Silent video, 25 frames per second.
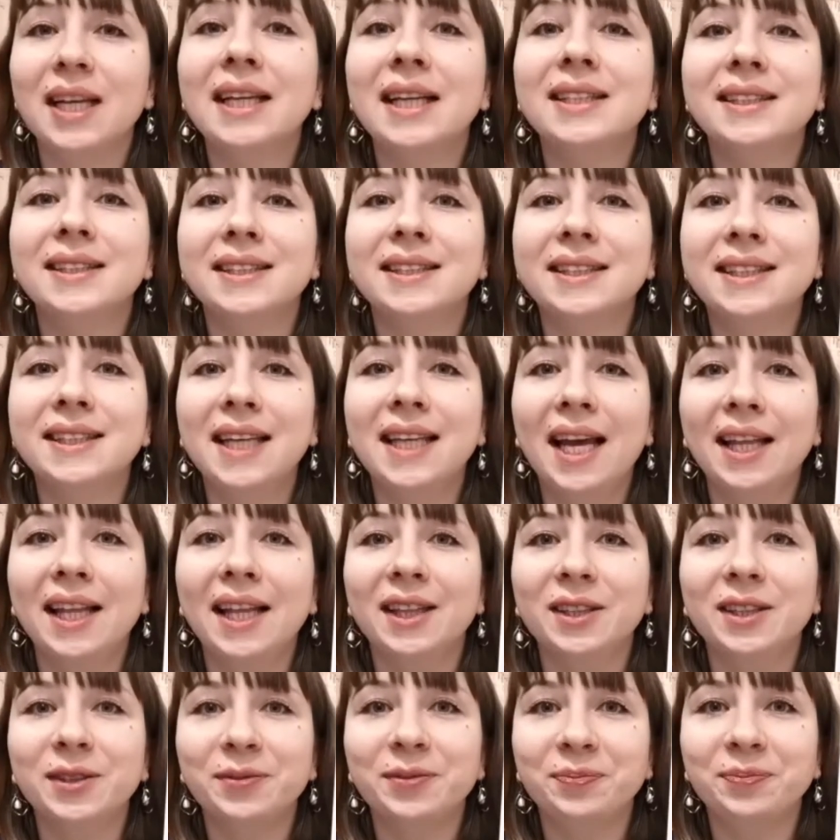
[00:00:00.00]

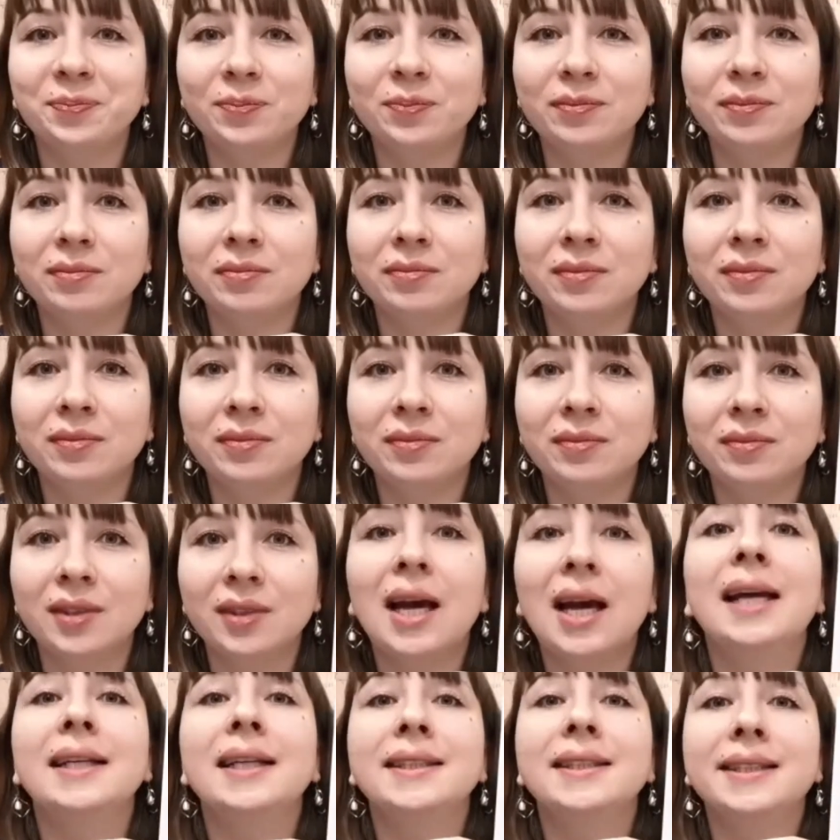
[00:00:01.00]
Sen.
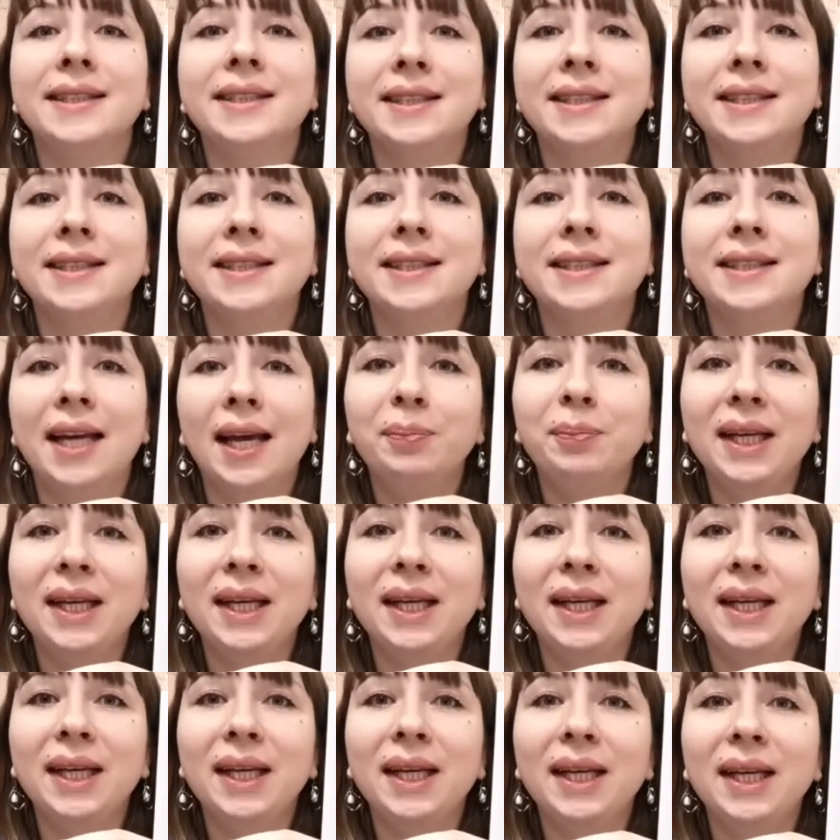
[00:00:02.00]
Sen
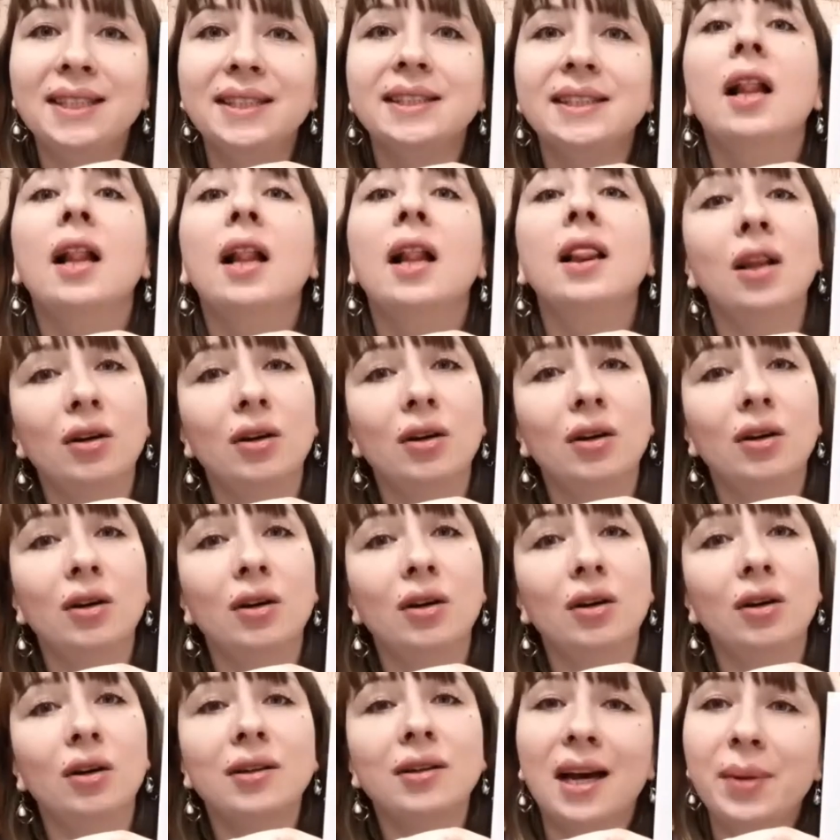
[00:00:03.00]
means
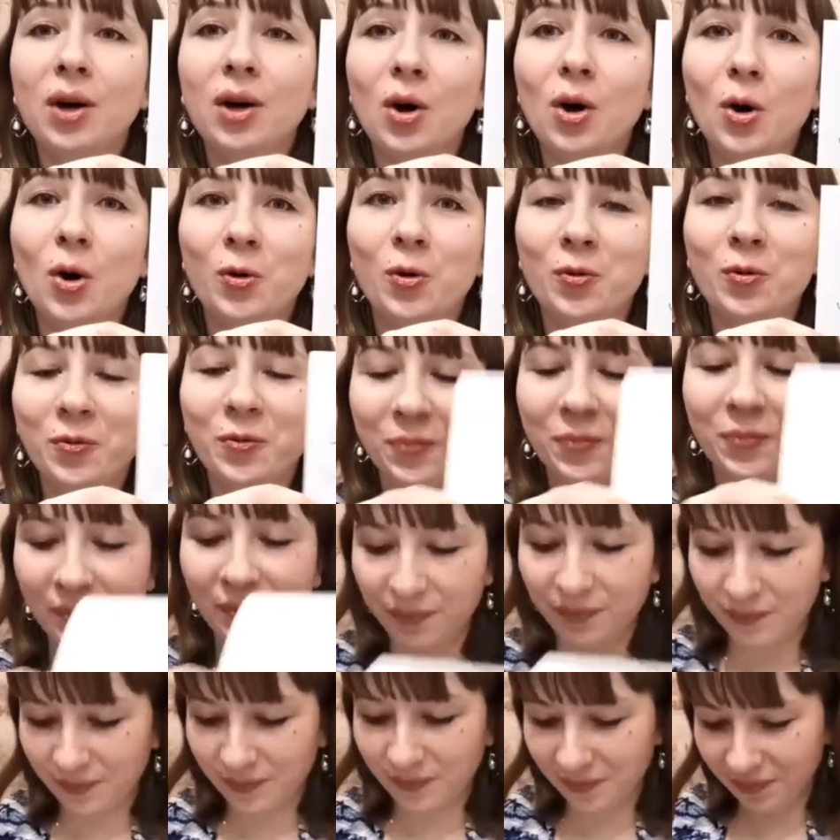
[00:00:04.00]
long time ago.